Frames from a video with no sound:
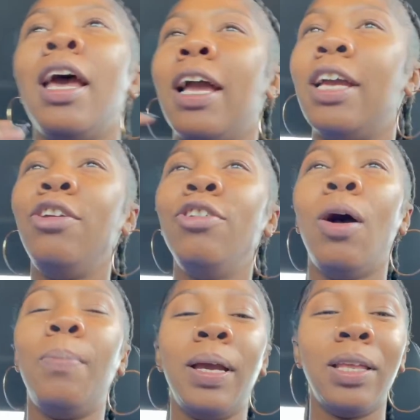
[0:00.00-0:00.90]
And you
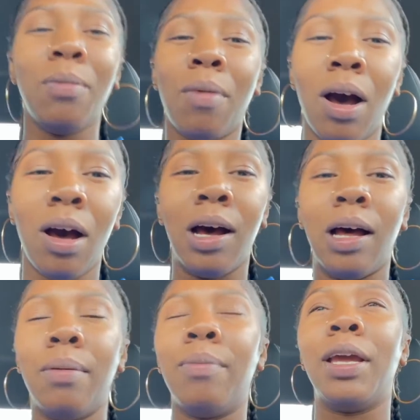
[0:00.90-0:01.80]
know, being the
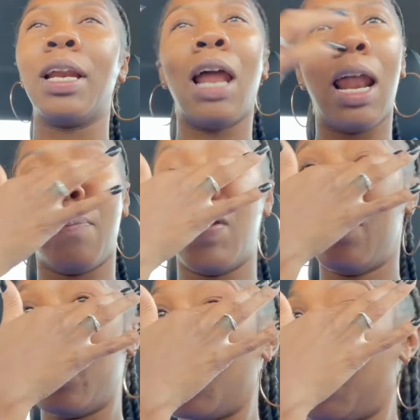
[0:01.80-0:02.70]
mom and a lot of
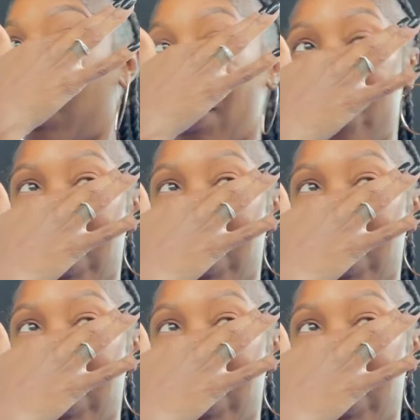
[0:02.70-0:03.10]
people, they feel